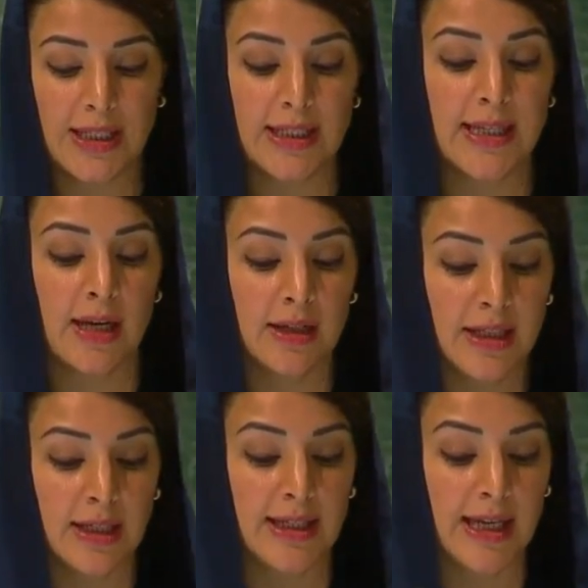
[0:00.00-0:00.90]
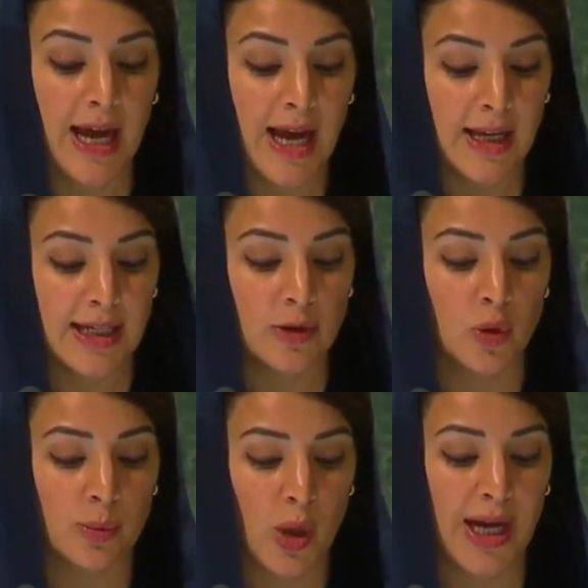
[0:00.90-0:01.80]
on intensifying
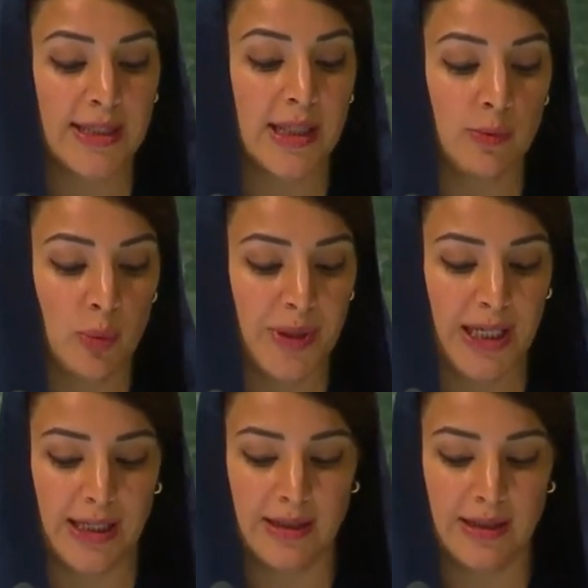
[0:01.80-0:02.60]
international cooperation